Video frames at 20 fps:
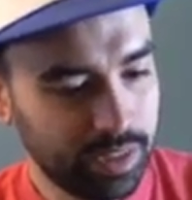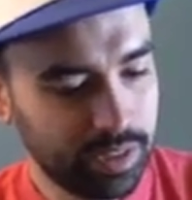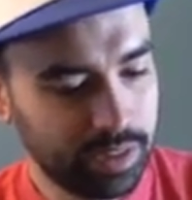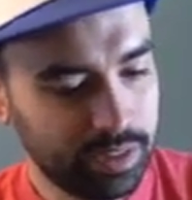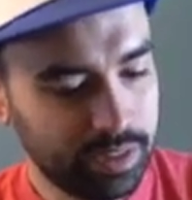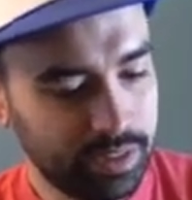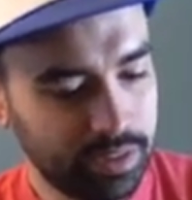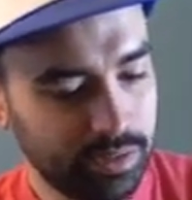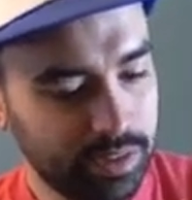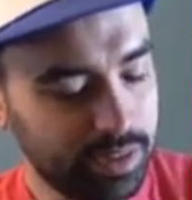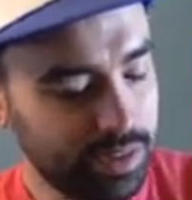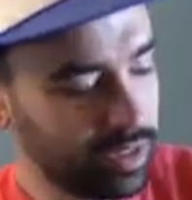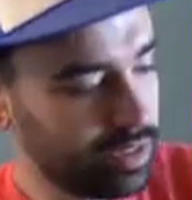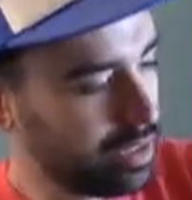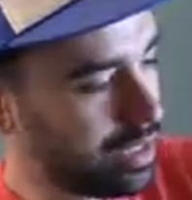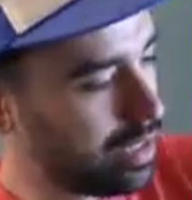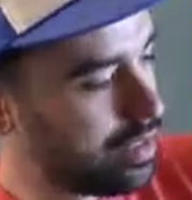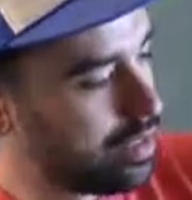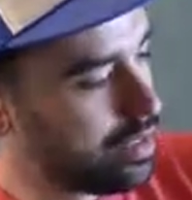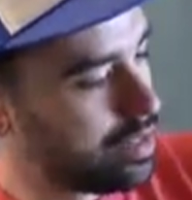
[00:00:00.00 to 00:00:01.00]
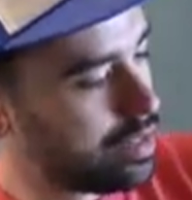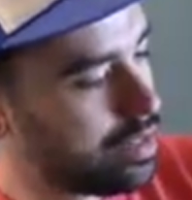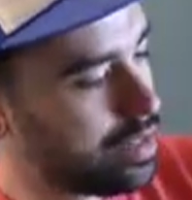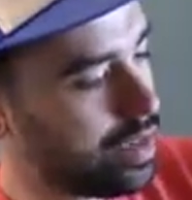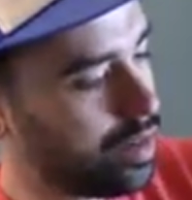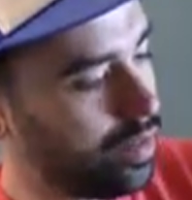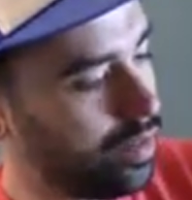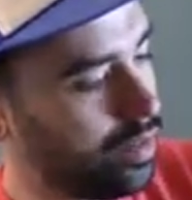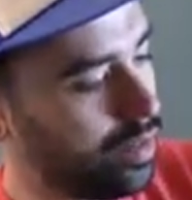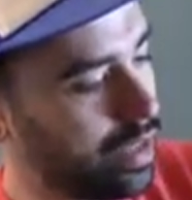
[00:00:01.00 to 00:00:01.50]
So let's just let this
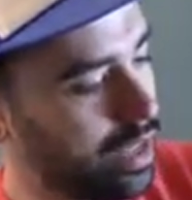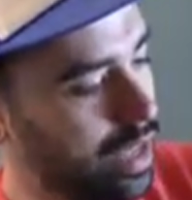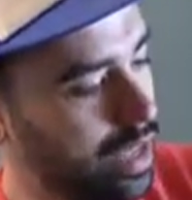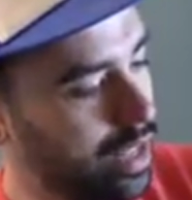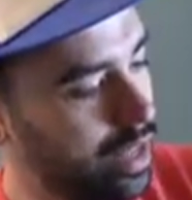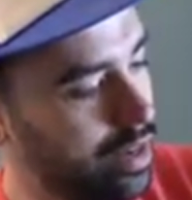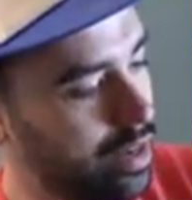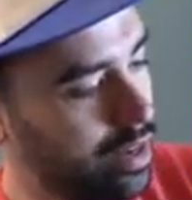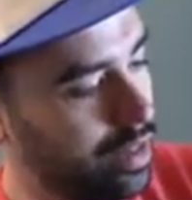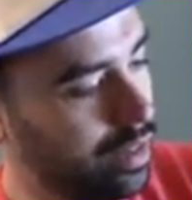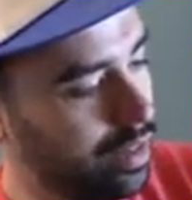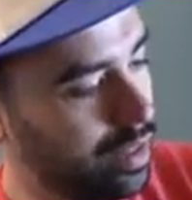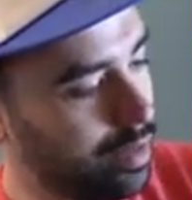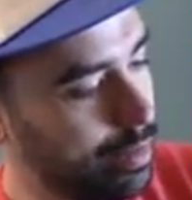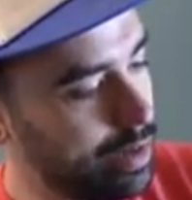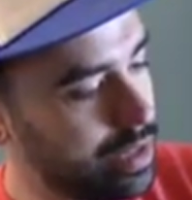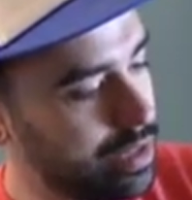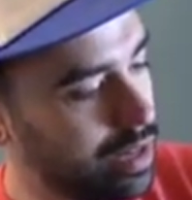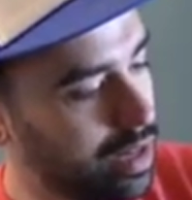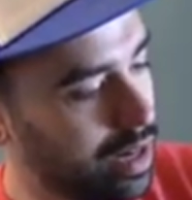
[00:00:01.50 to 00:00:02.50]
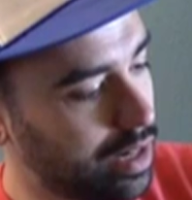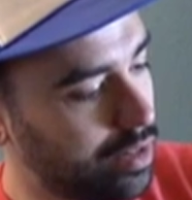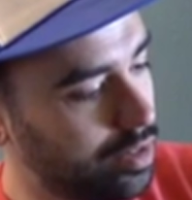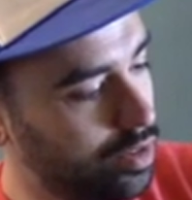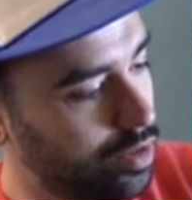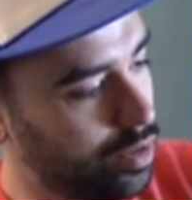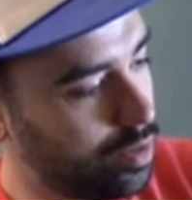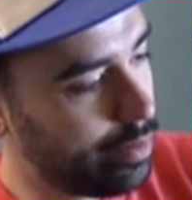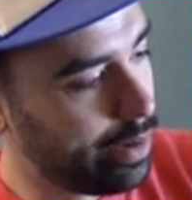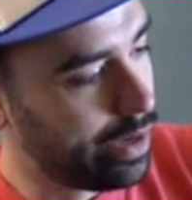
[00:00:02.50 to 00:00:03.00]
settle, and let me talk to
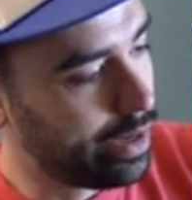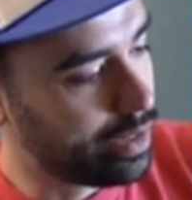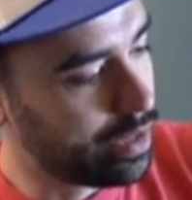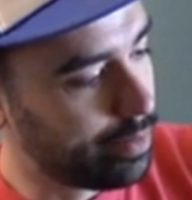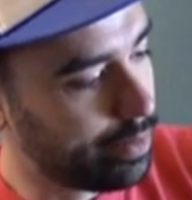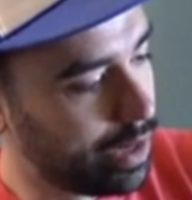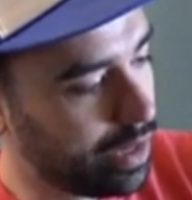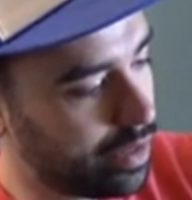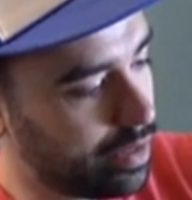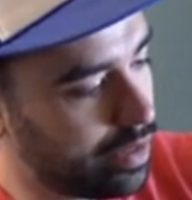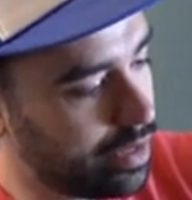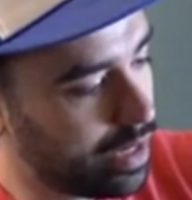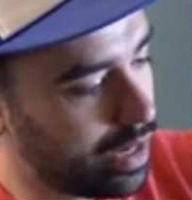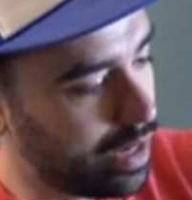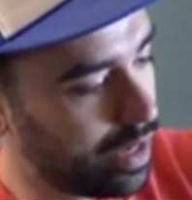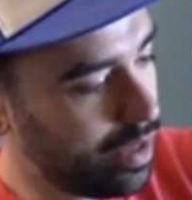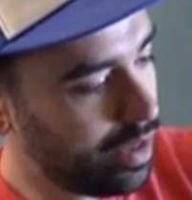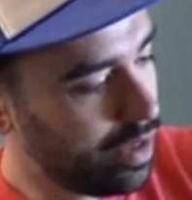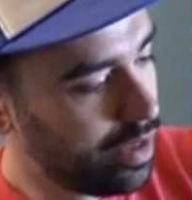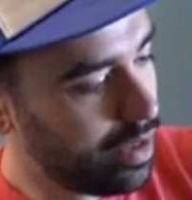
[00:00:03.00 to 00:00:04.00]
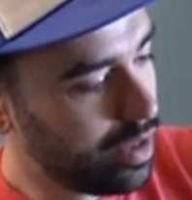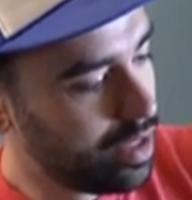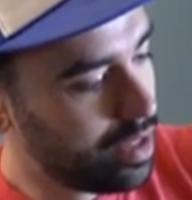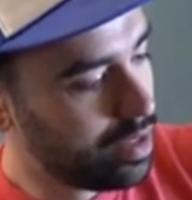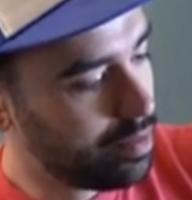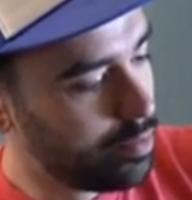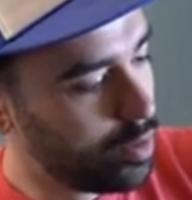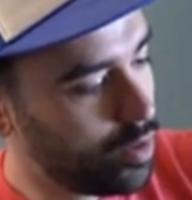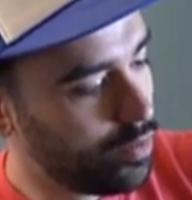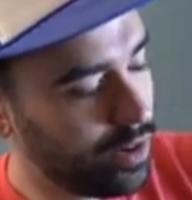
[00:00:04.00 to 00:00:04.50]
you a bit about
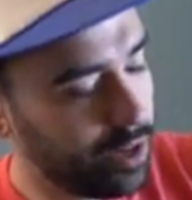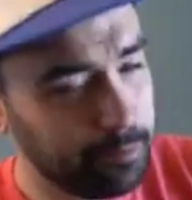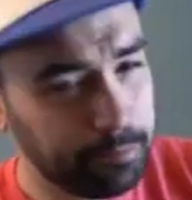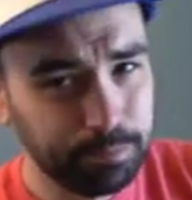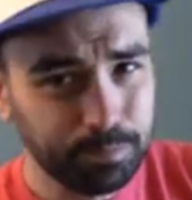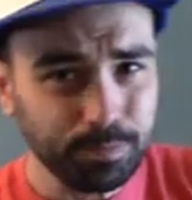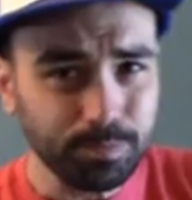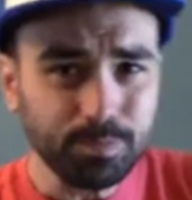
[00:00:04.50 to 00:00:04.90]
the movie.